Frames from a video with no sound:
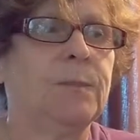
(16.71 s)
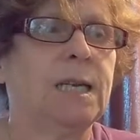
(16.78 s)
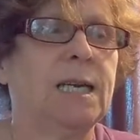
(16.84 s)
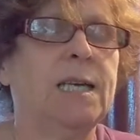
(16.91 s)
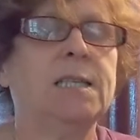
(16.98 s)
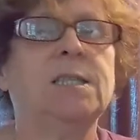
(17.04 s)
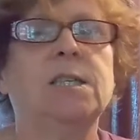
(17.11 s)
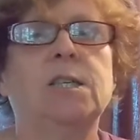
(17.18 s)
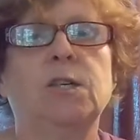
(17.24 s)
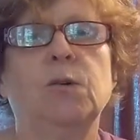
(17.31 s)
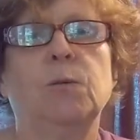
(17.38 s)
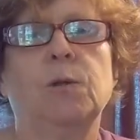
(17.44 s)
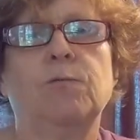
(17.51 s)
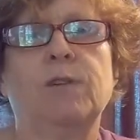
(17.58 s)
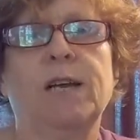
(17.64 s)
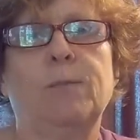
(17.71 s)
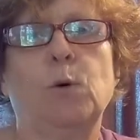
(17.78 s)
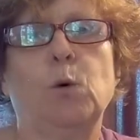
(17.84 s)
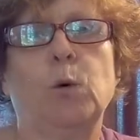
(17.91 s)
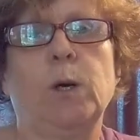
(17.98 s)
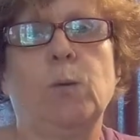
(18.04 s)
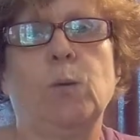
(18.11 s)
It is to do with the
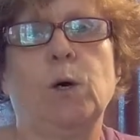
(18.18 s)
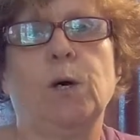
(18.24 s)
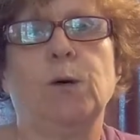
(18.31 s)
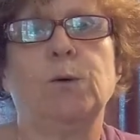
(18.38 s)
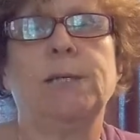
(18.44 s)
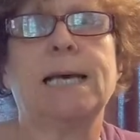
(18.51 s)
reborning world,